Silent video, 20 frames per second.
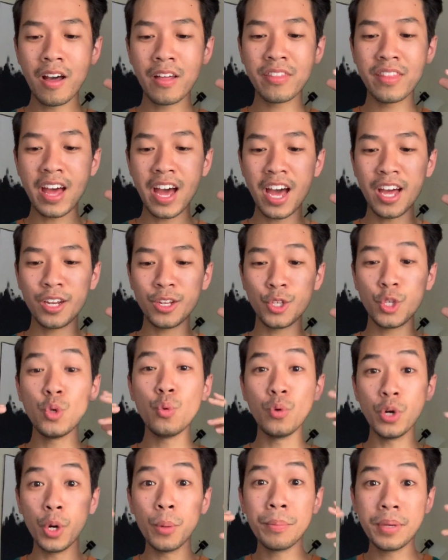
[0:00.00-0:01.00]
that you
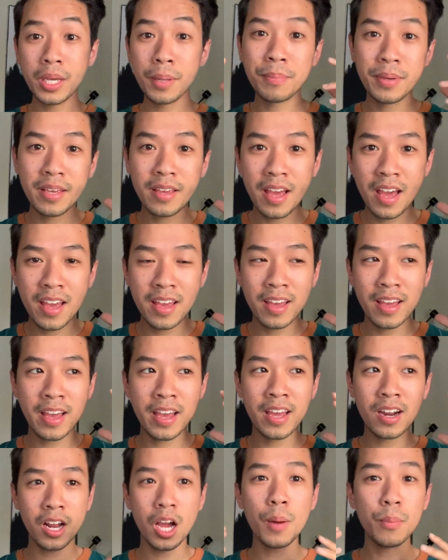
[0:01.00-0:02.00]
will be a PA
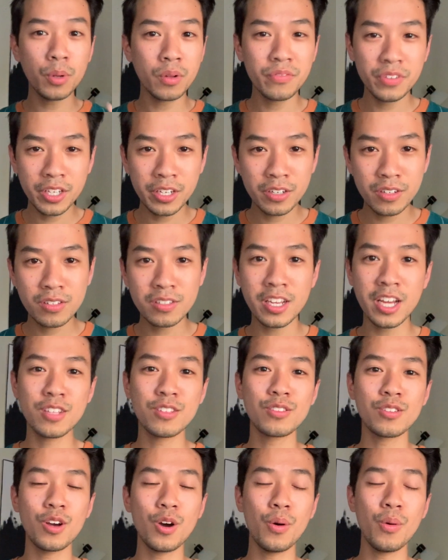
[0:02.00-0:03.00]
in a couple of years, and
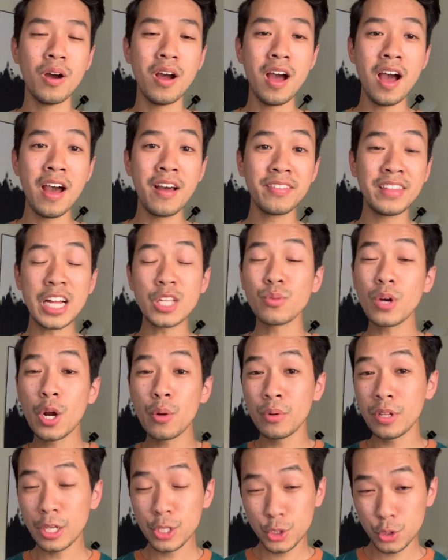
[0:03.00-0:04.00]
so that's what I
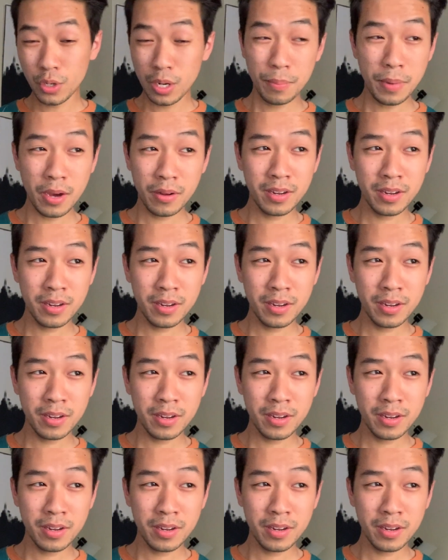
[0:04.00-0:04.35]
really enjoy about